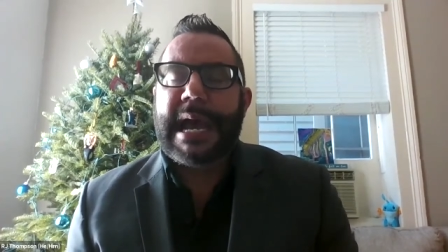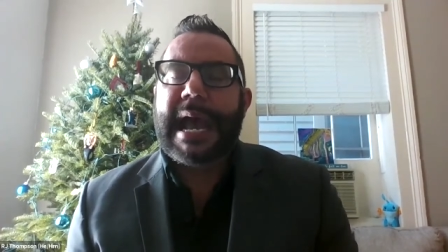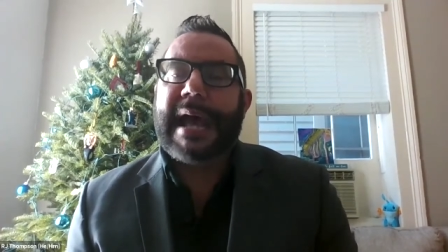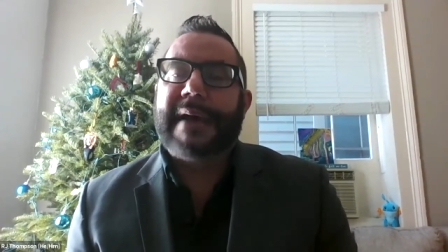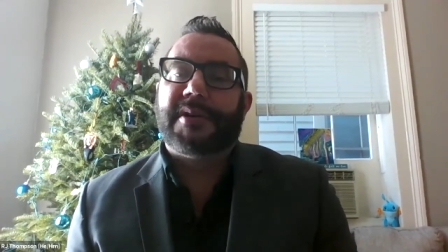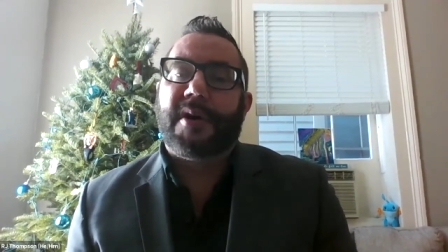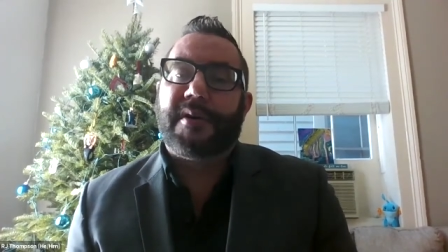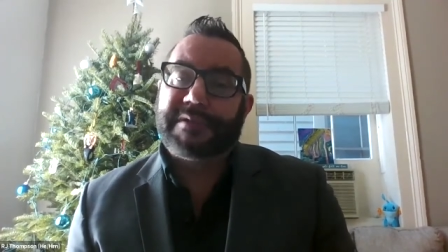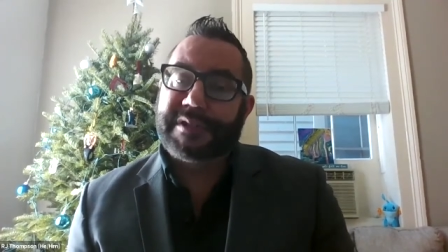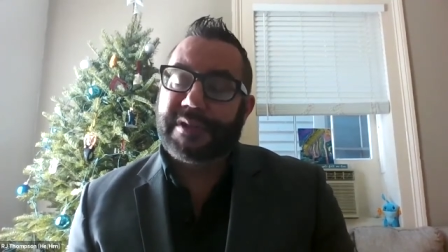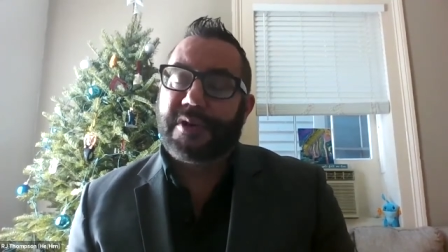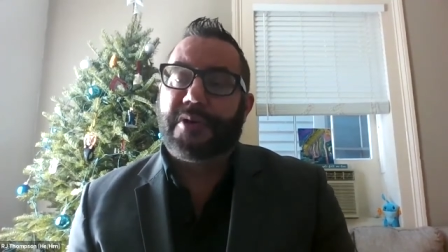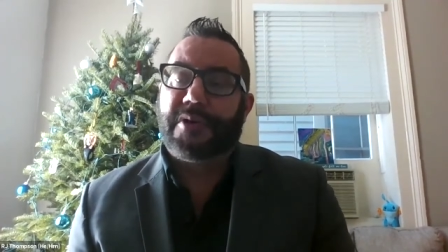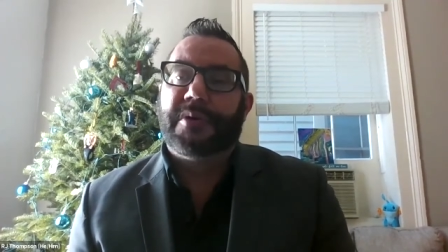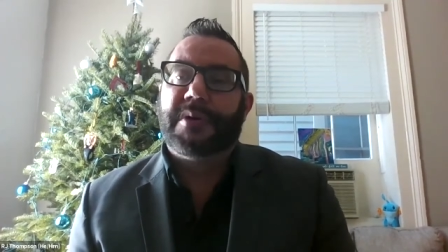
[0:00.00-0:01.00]
And
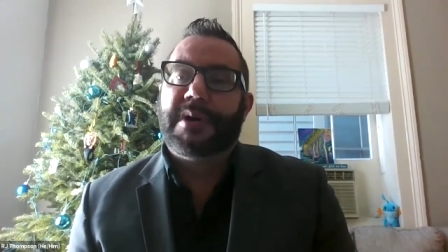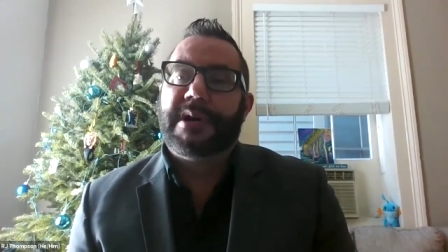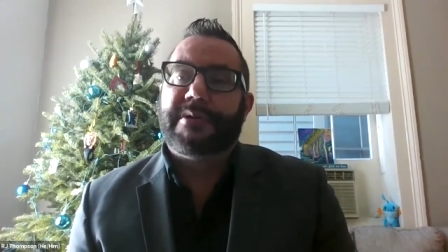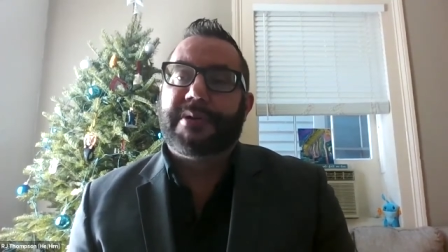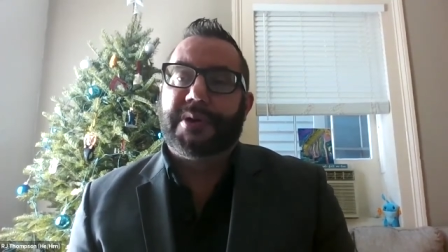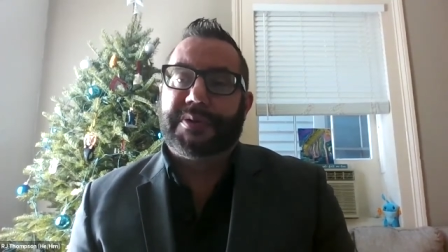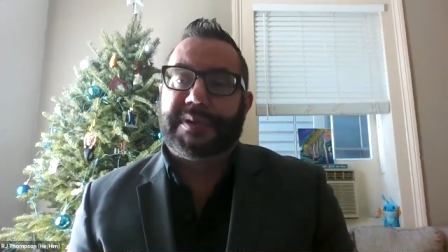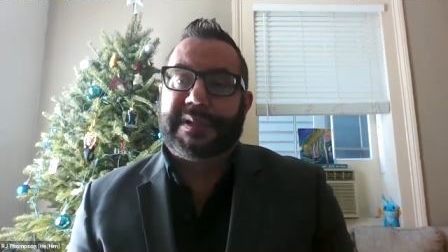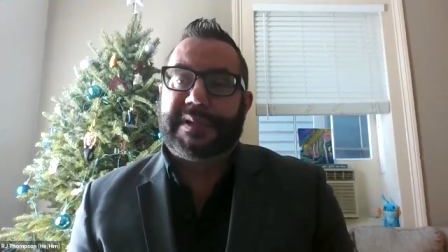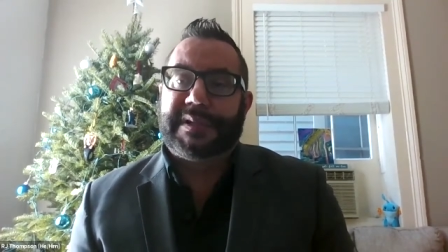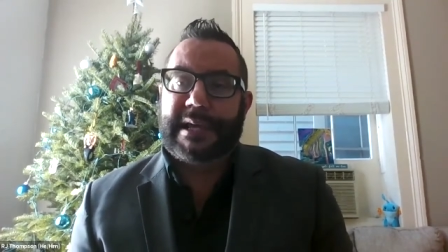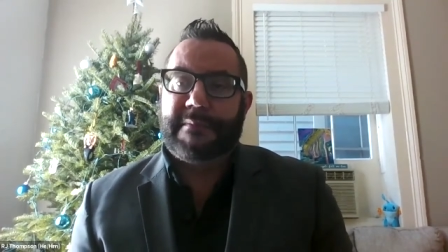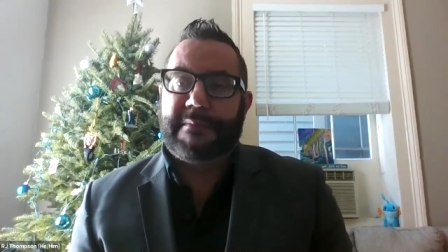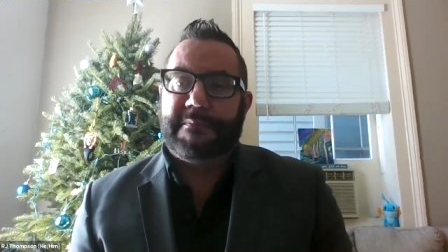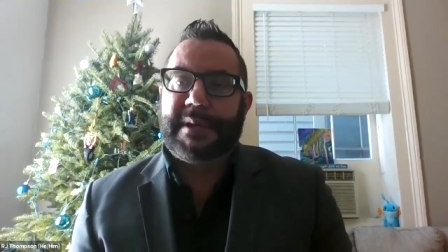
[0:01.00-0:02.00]
also those same
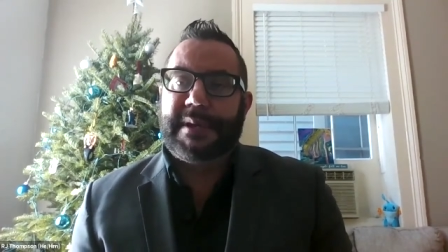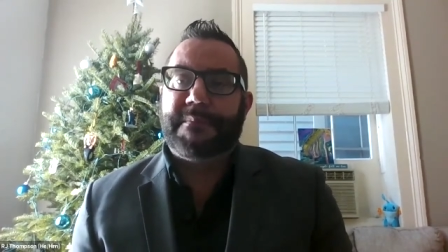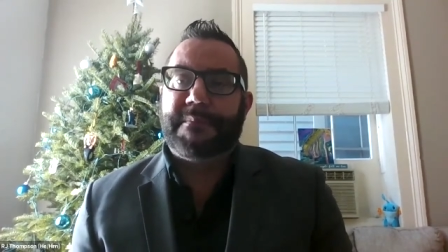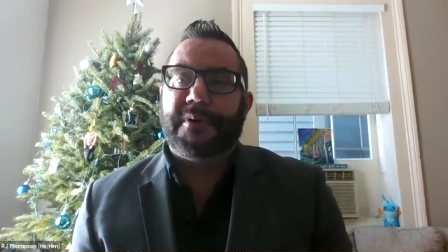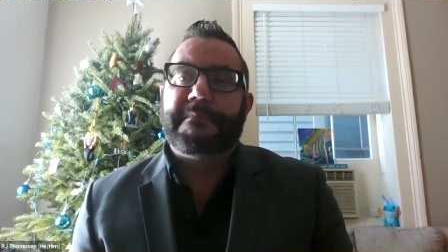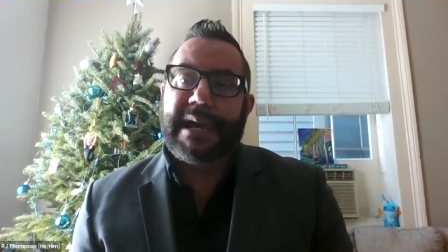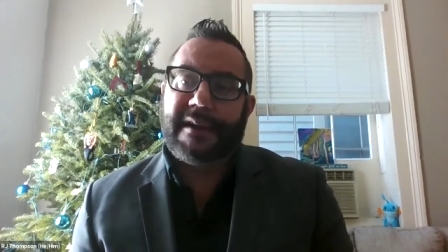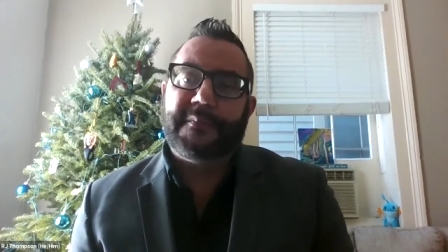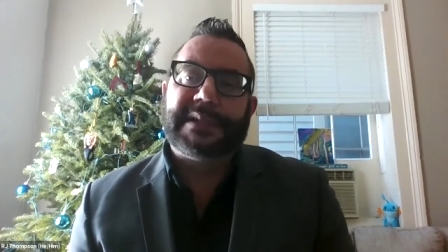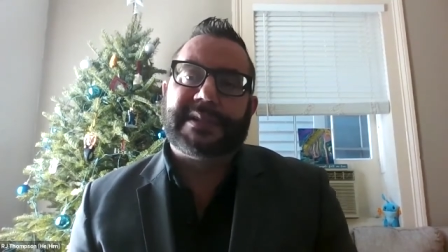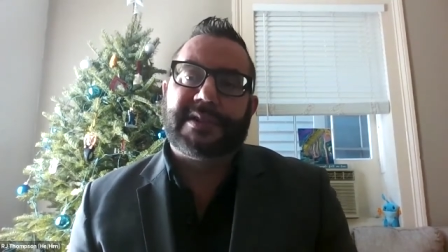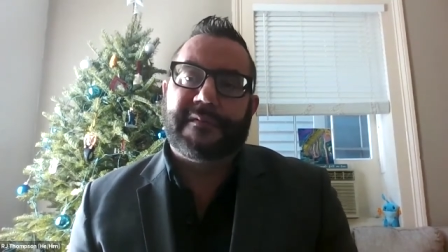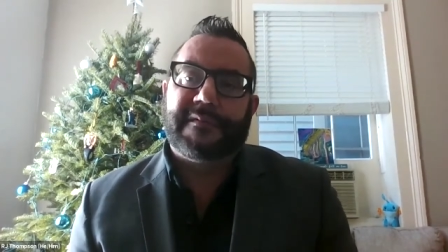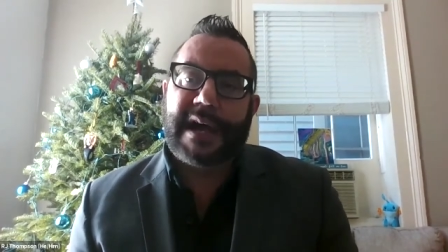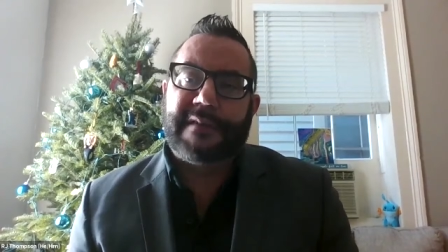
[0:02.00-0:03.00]
people may have been
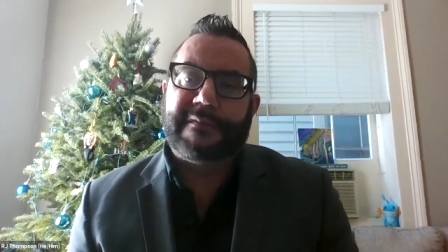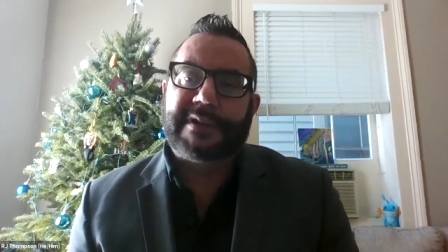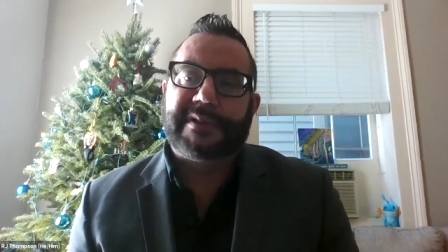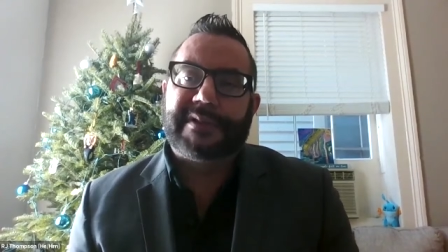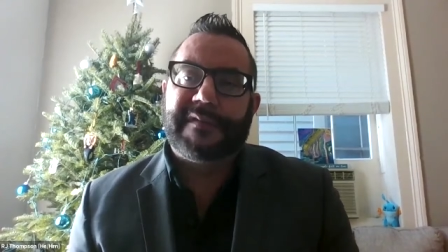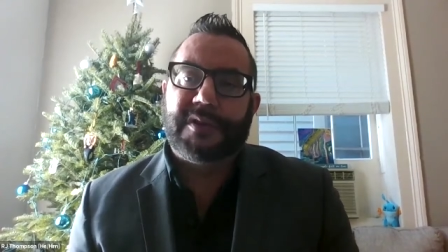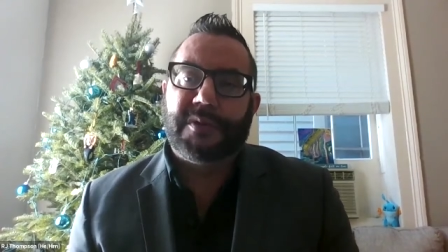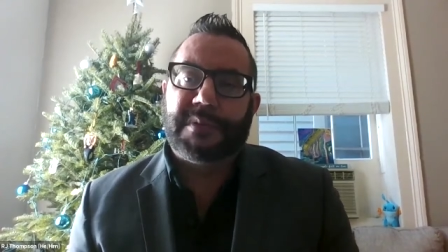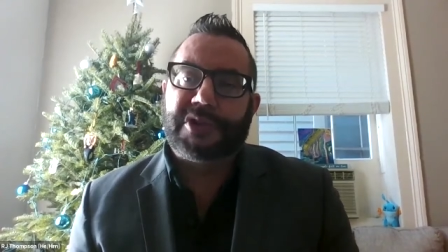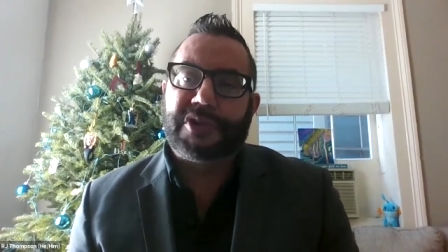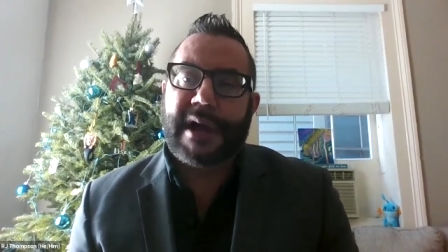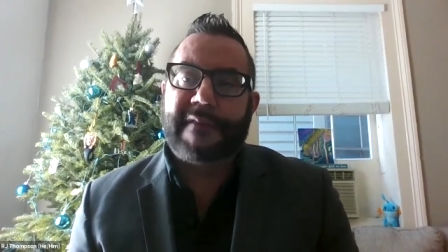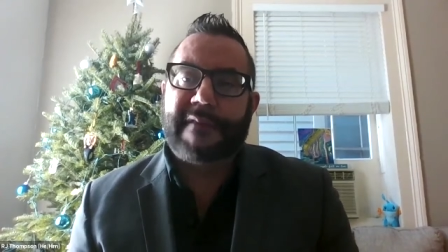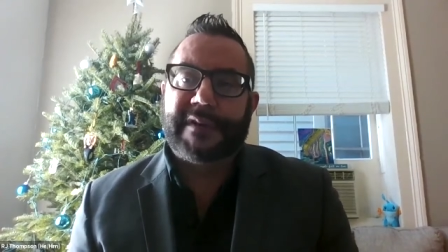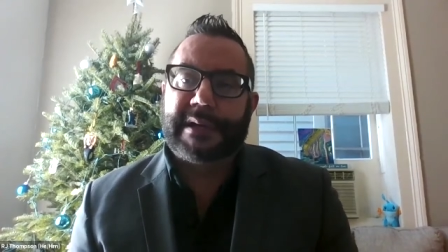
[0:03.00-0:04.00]
survivors of human
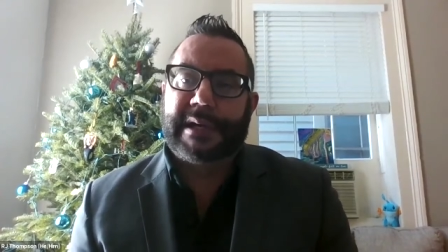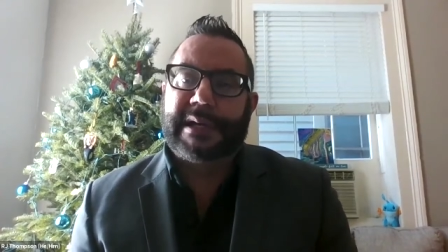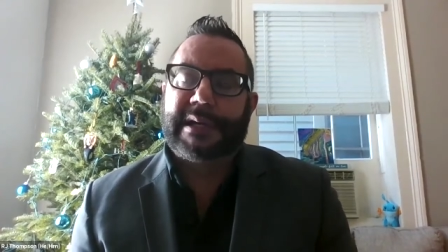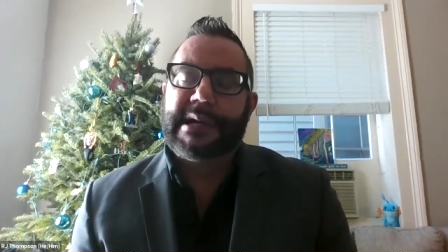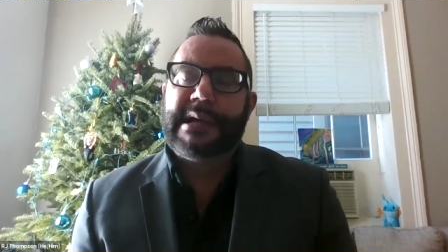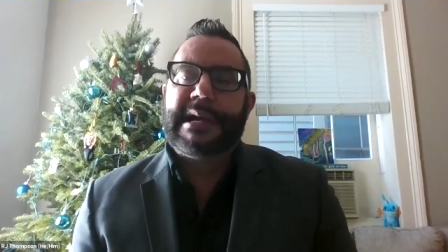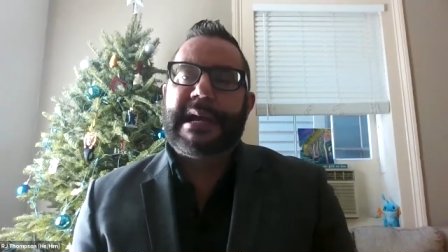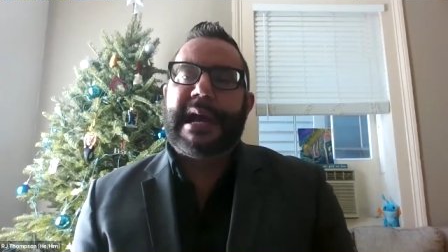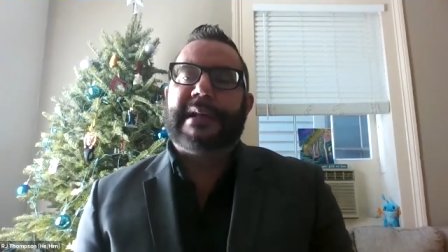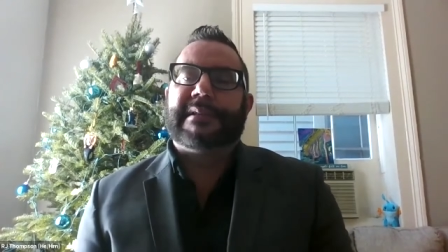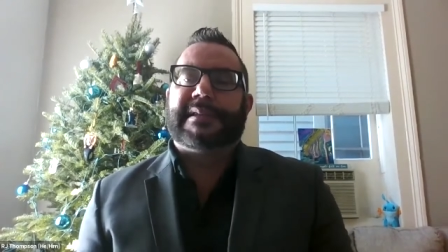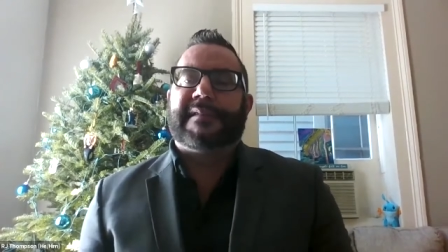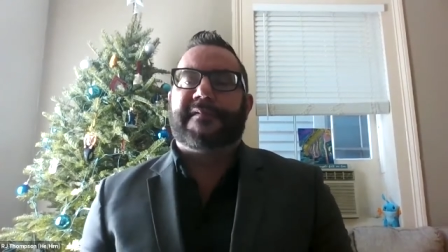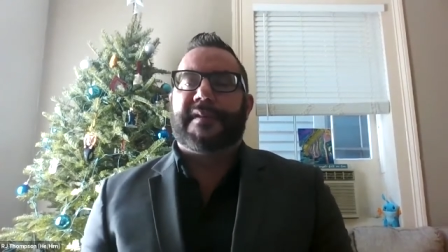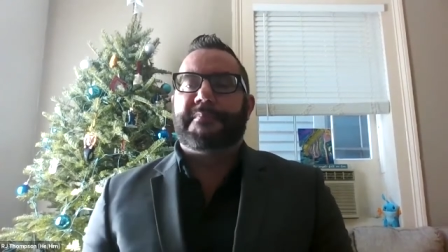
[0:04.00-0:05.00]
trafficking at
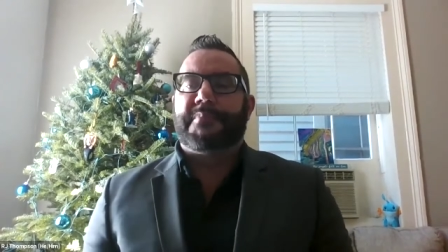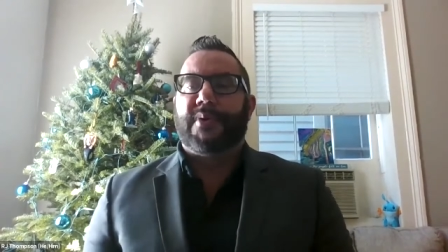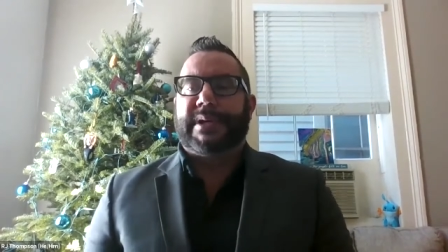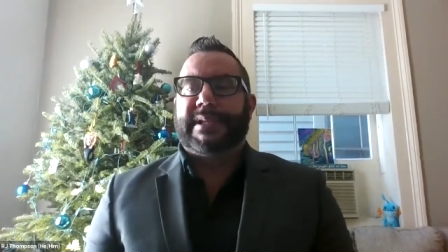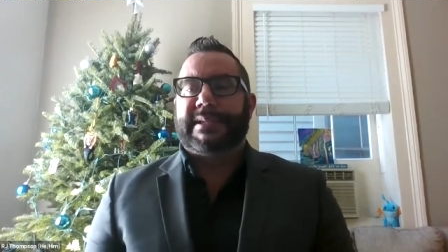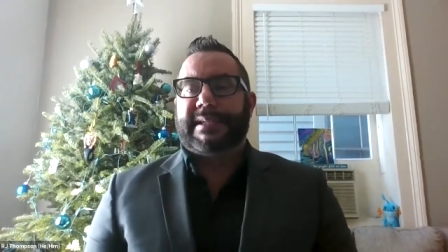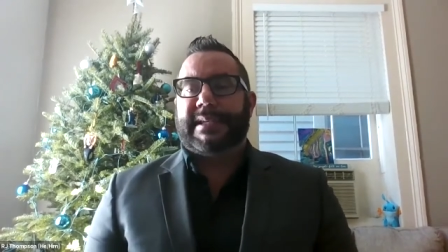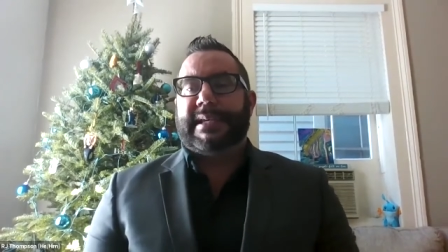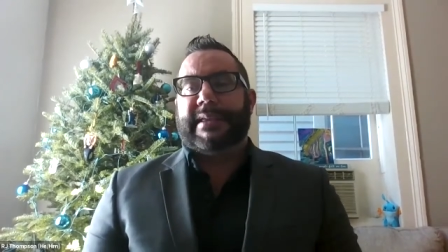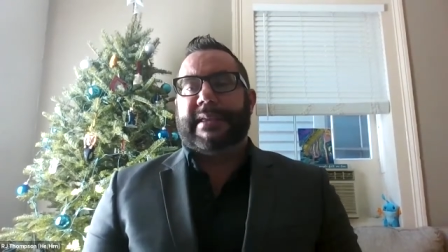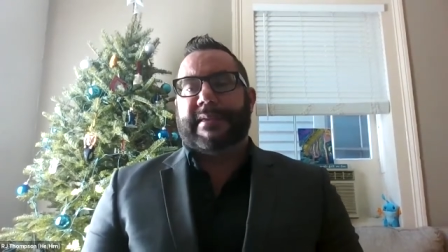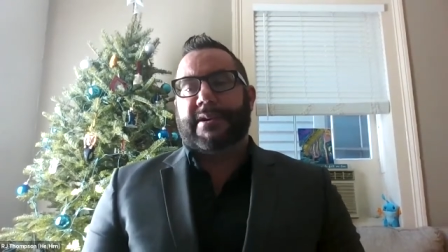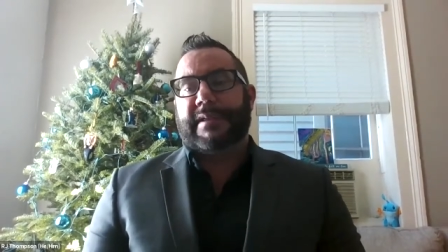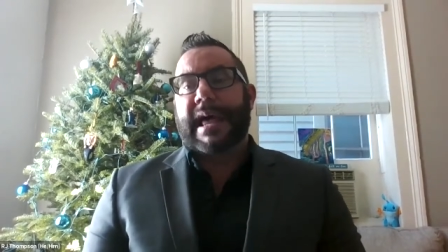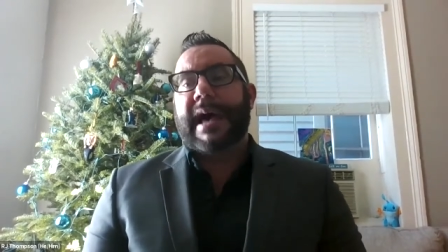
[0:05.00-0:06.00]
different points in
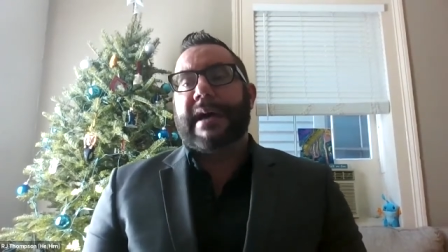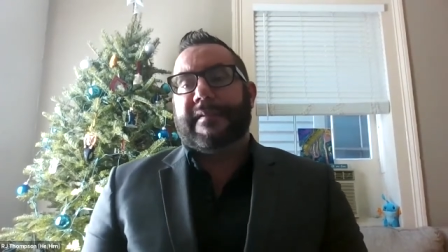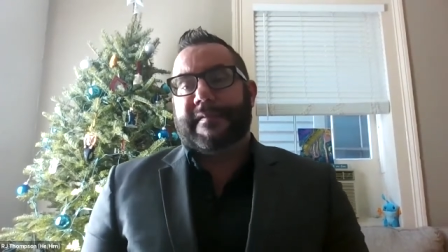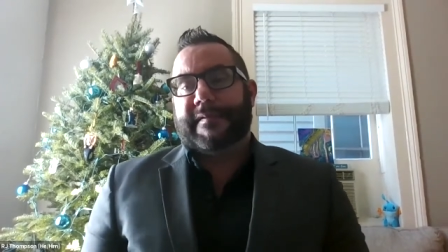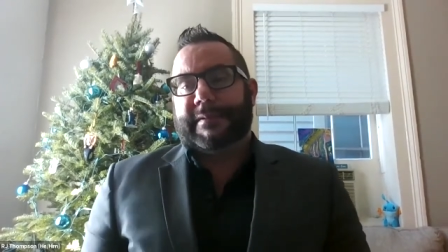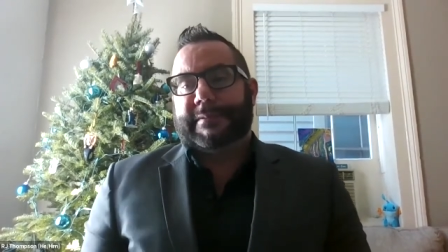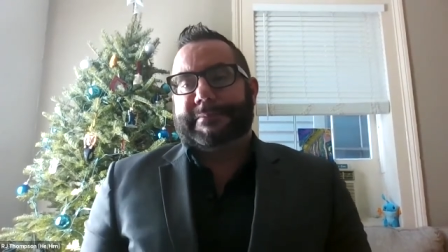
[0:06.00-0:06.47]
their life.